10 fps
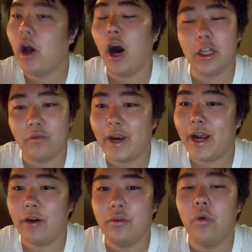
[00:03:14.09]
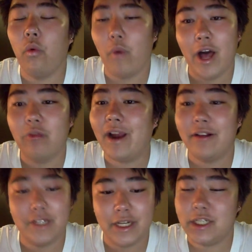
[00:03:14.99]
all-around,
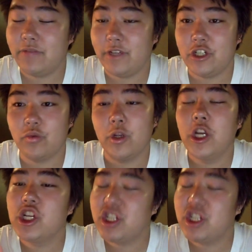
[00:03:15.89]
well-rounded individual,